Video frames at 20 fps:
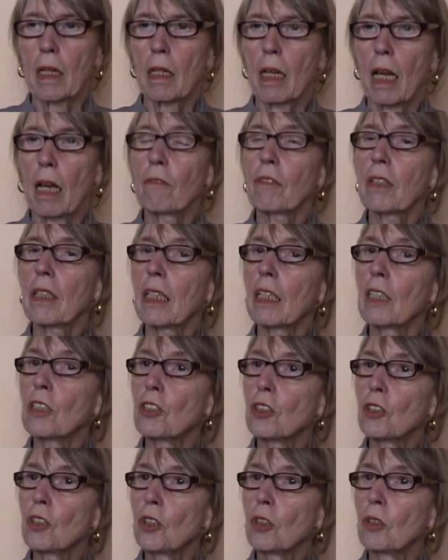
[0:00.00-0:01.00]
Everything
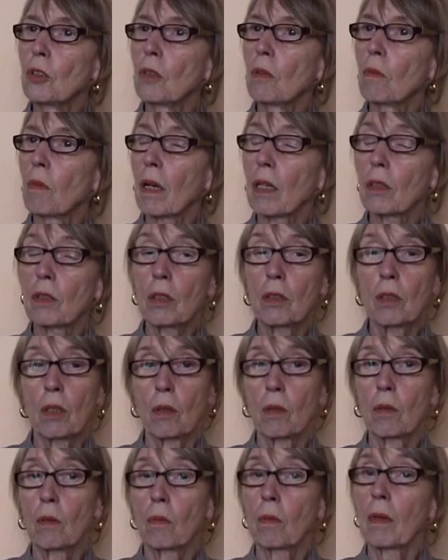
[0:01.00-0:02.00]
is new.
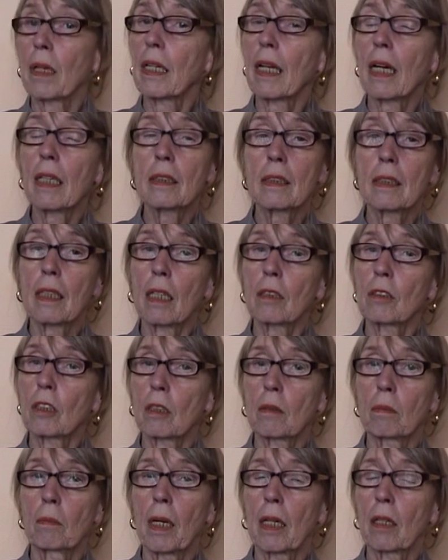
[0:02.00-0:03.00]
Well, when I
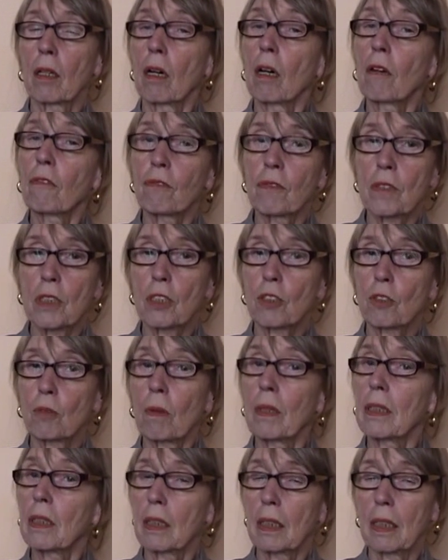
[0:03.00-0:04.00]
started my office
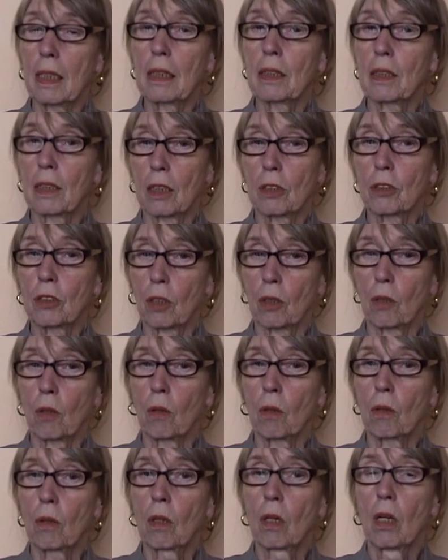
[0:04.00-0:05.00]
28 years
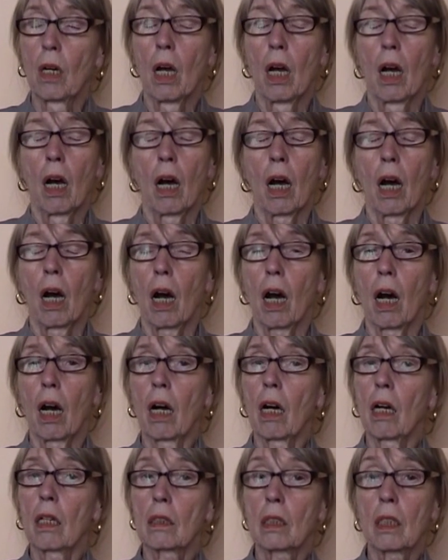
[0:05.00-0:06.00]
ago,
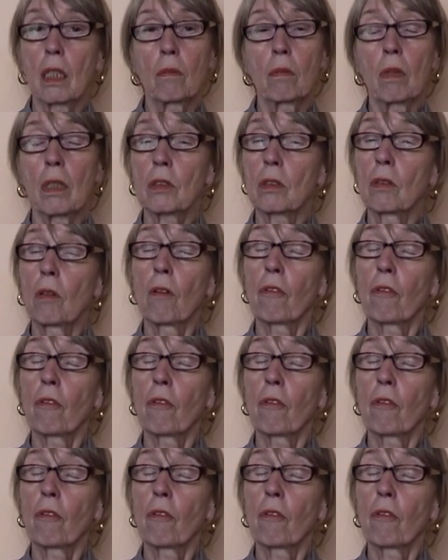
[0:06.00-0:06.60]
there was no